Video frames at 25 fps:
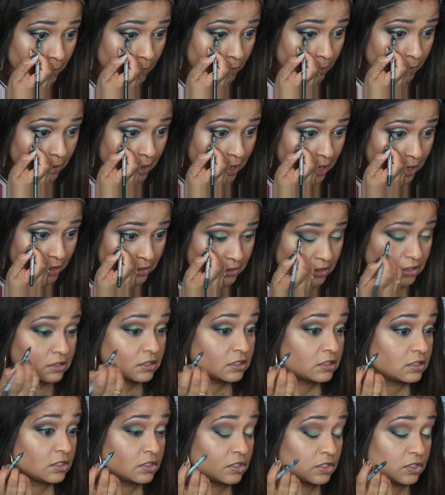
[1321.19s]
Wow,
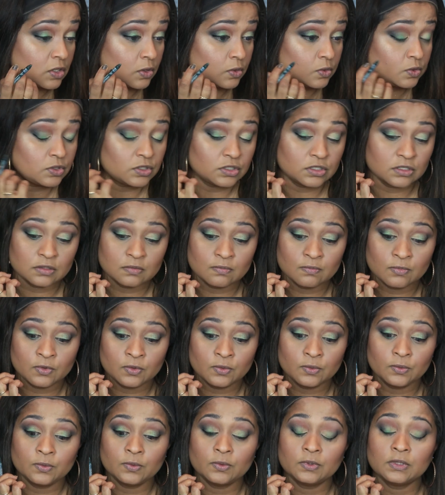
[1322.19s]
this is so
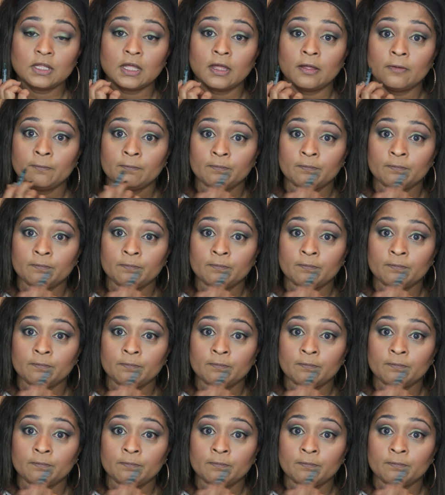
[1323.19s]
smooth,